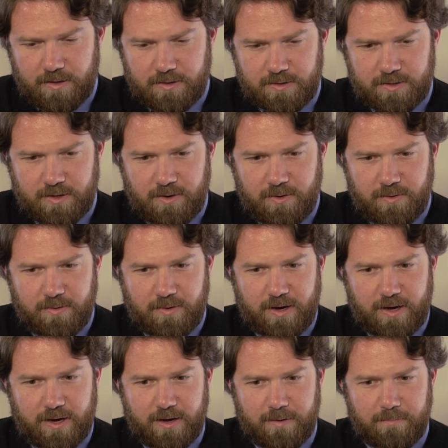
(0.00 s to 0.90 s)

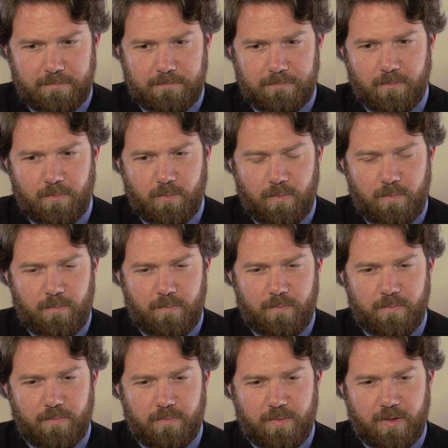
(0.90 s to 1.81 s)
So,
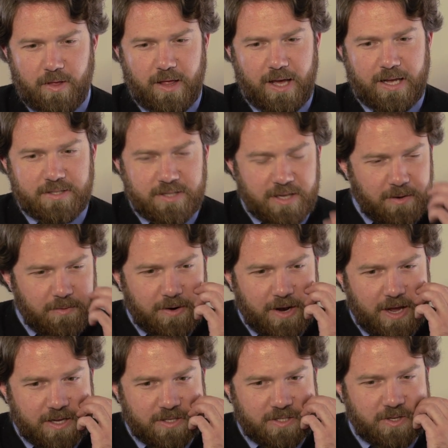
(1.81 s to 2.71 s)
The last thing I
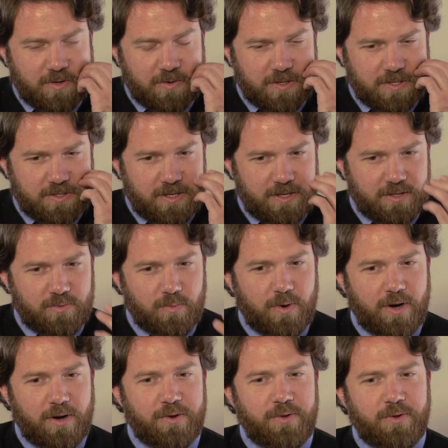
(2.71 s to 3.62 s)
want to ask you is
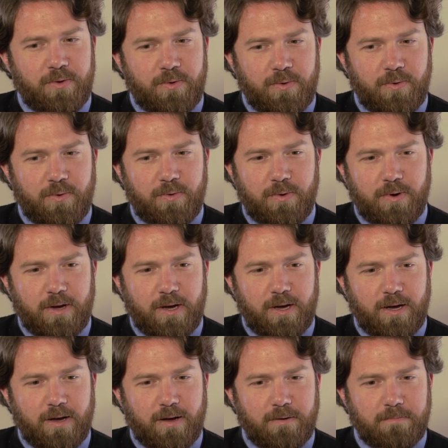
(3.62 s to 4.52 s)
where do
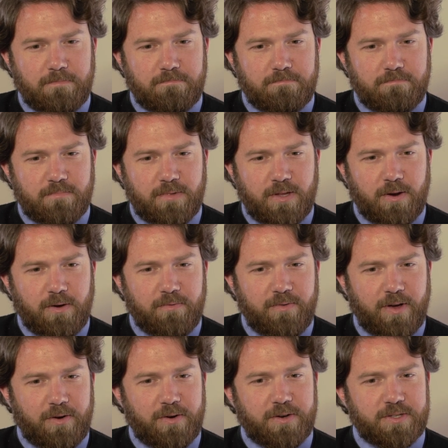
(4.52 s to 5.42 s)

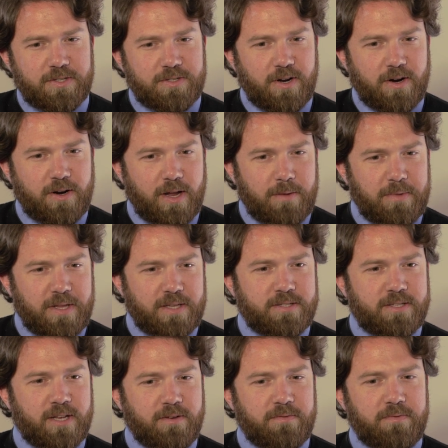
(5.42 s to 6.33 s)
veterans start? I mean,
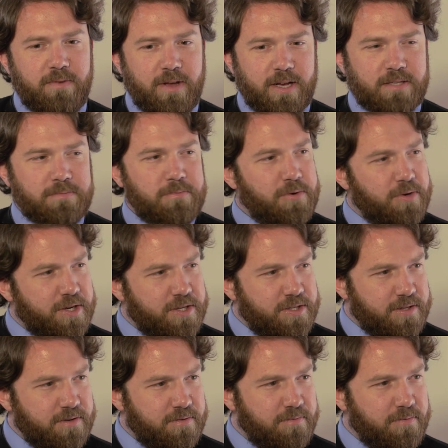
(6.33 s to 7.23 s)

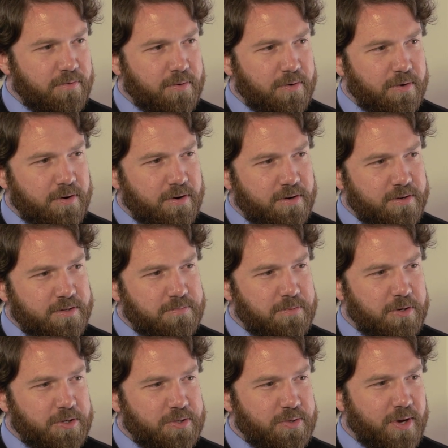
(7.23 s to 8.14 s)
self-exploration for
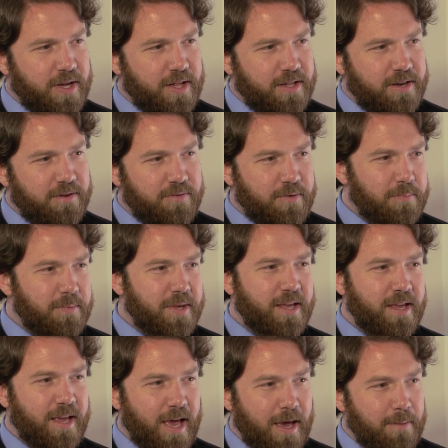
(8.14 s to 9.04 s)
spirituality for
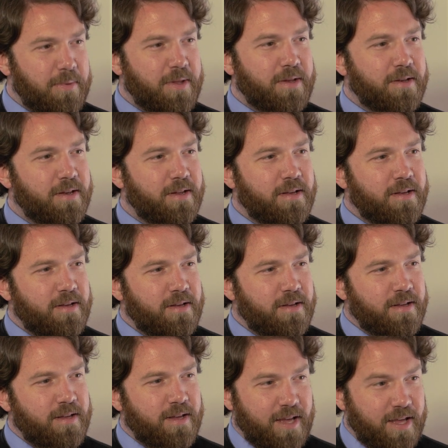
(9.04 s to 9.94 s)
me happened
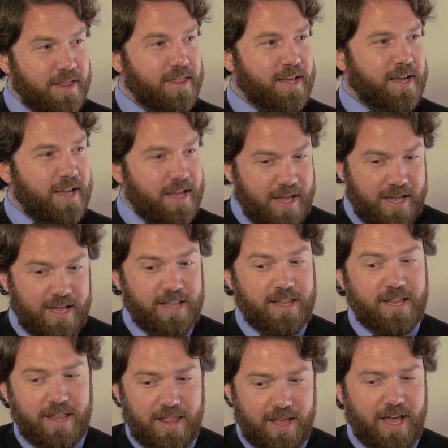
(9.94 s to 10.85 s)
in
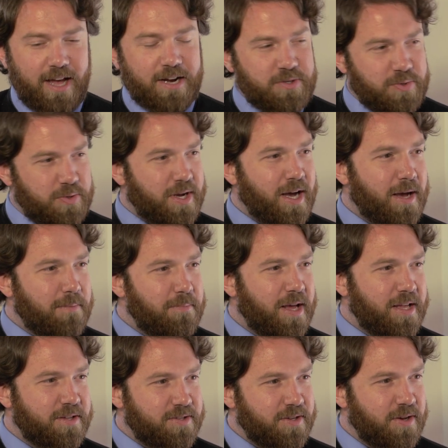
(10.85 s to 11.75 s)
the actual
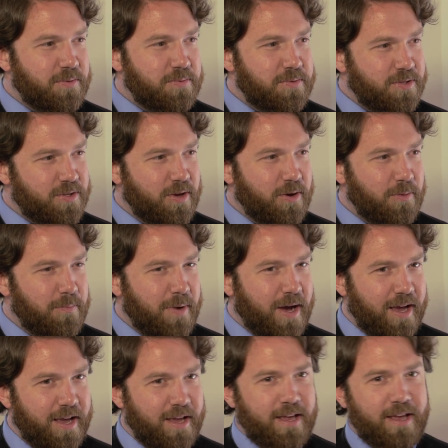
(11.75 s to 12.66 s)
combat zone. So
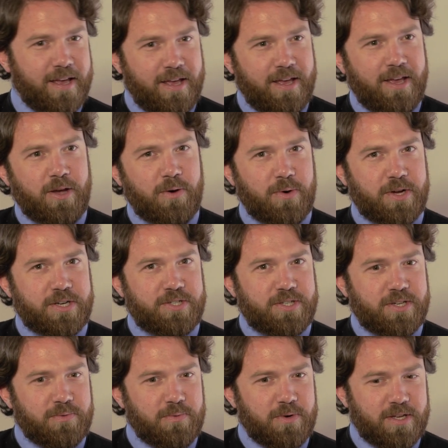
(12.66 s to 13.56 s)
my
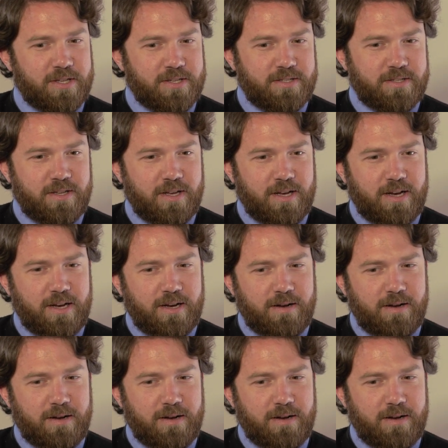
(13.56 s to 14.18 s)
question was,